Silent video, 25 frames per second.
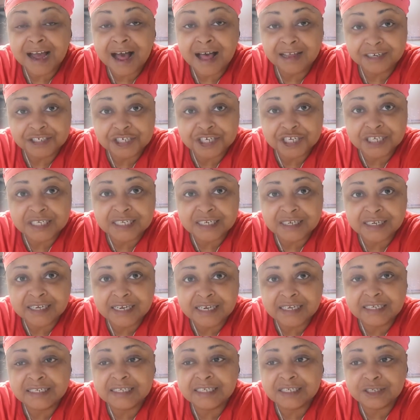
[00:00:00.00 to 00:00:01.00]

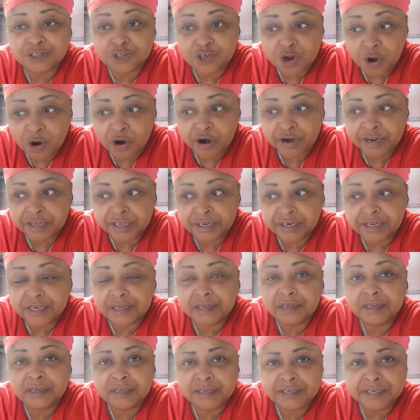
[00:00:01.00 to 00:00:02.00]
consciously started
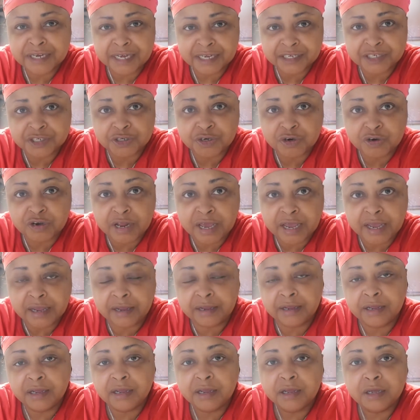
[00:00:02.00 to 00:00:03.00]

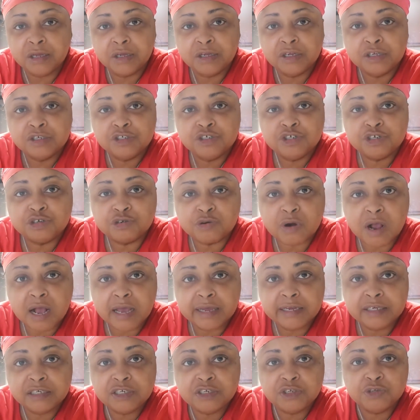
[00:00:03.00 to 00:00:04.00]
yesterday
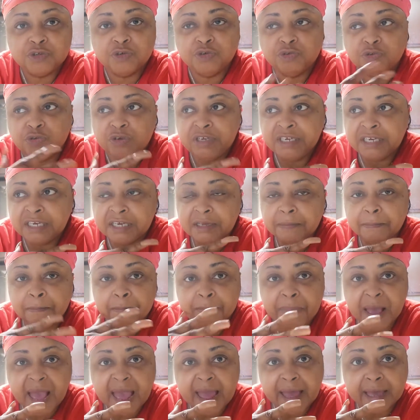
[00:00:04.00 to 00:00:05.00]
trying to
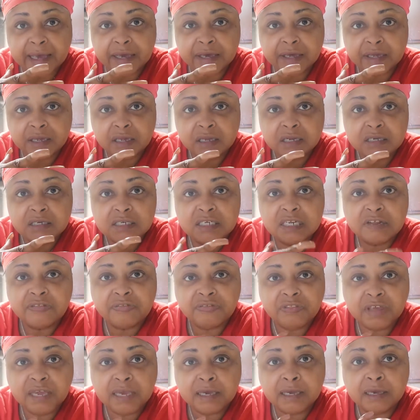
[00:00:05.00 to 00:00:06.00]
get back to
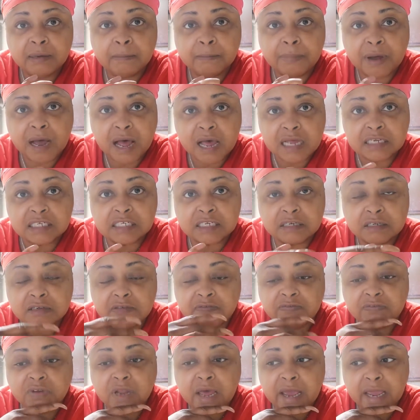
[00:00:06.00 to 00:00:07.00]
thinking
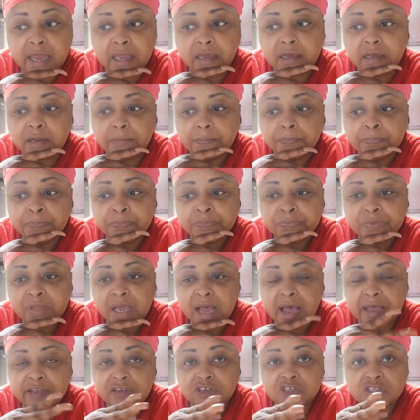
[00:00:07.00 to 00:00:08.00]
positive like
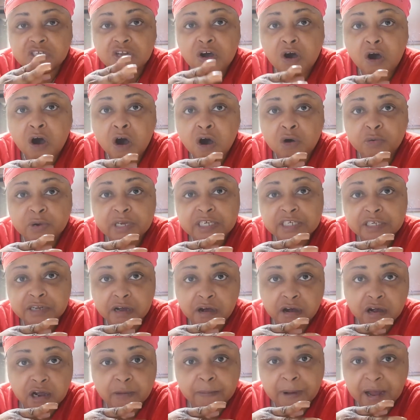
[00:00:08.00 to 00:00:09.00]
I used to always
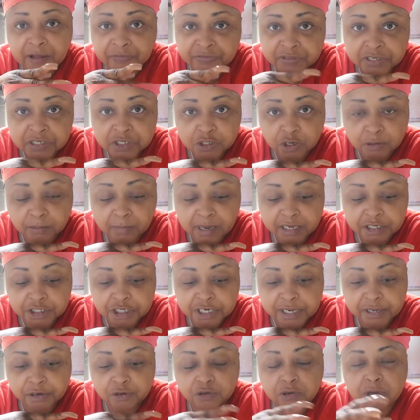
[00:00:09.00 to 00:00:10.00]
talk about this on my
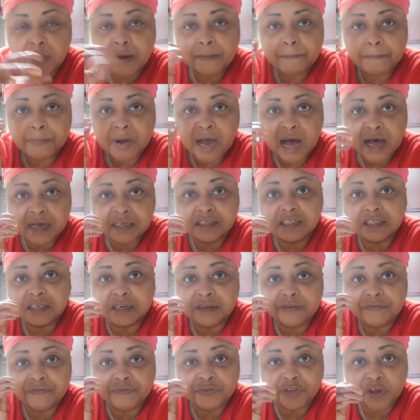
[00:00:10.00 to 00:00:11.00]
channel.
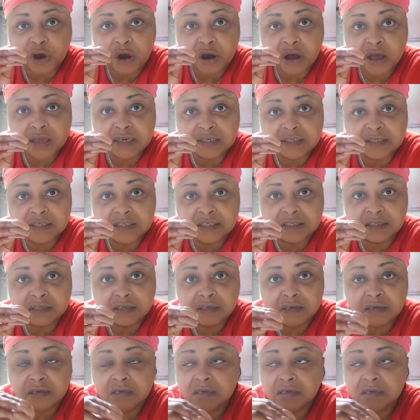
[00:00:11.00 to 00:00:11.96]
Positive thoughts